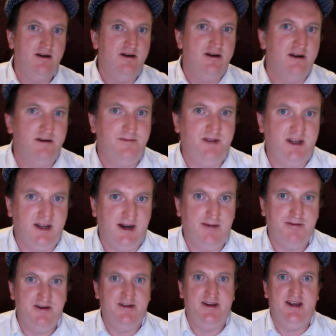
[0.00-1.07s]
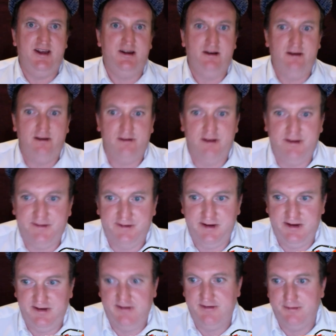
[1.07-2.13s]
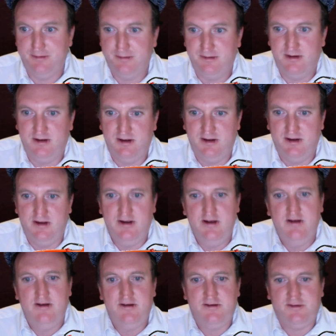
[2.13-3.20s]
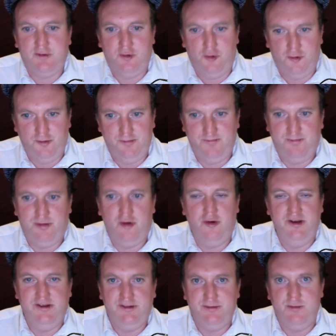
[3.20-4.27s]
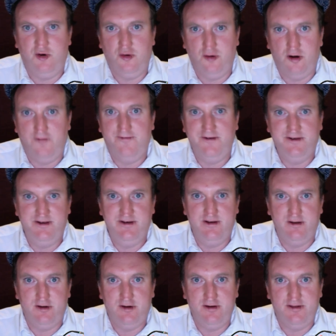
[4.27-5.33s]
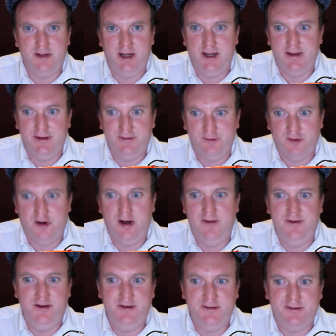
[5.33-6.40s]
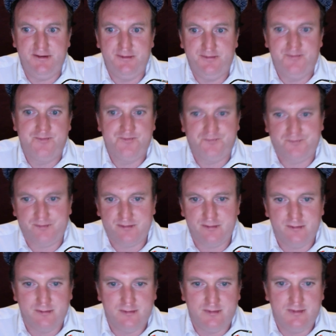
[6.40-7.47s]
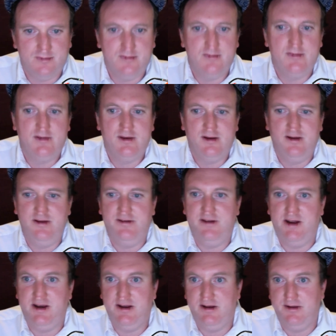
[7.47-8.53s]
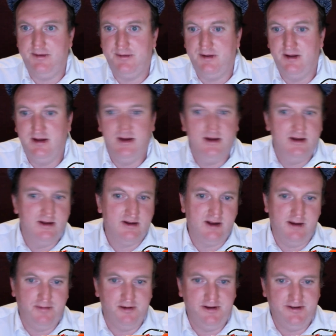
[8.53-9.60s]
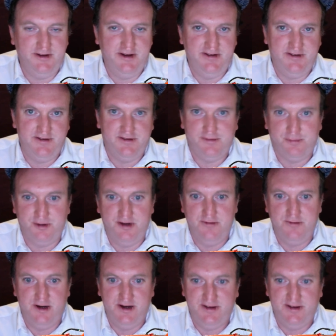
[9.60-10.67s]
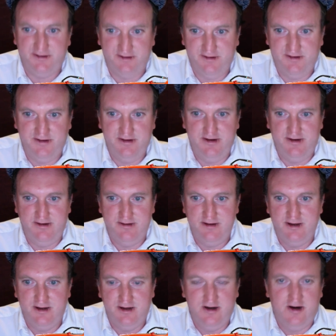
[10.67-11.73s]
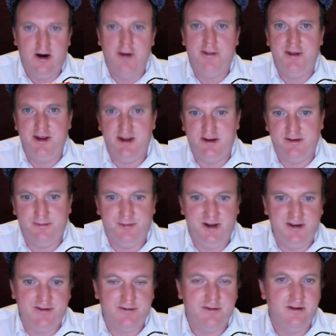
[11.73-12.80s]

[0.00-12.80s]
a bit up and down. At least he's scored points more often than a lot of the other drivers. He's had a couple of decent sprint races, and then I think his best